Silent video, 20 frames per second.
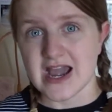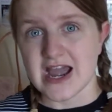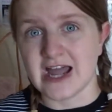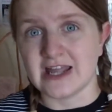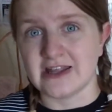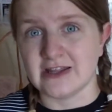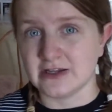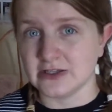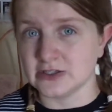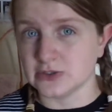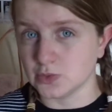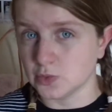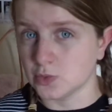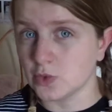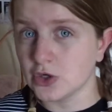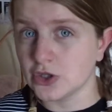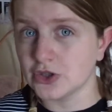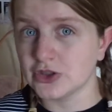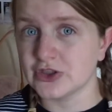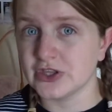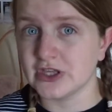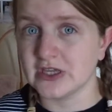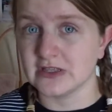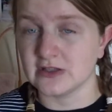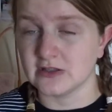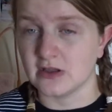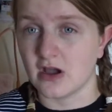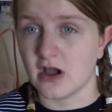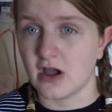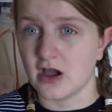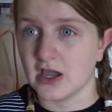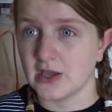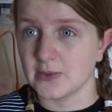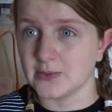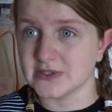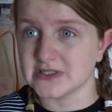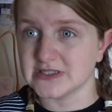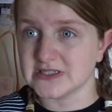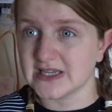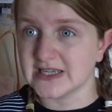And that is one thing that I
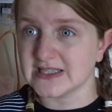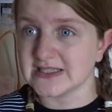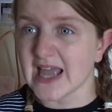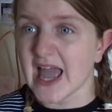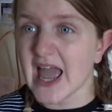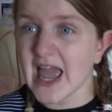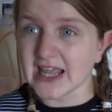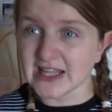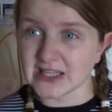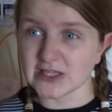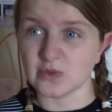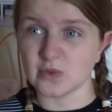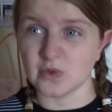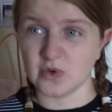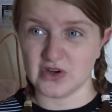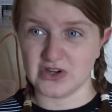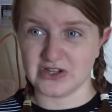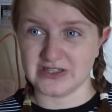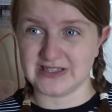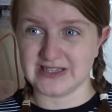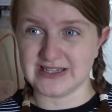would say to anyone,